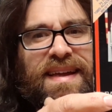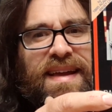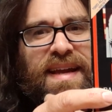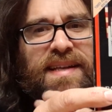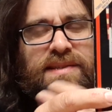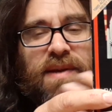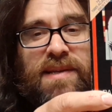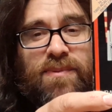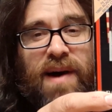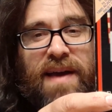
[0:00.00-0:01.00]

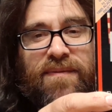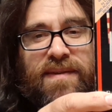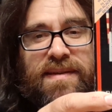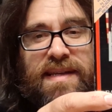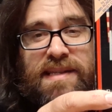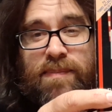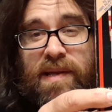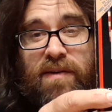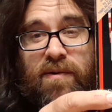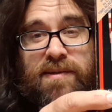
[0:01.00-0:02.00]
his wife is
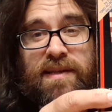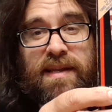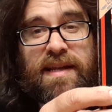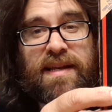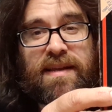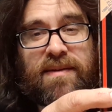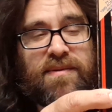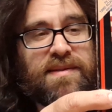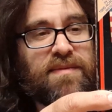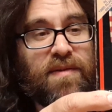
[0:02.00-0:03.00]
Isabella Rossellini,
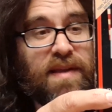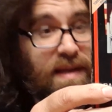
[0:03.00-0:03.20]
who's really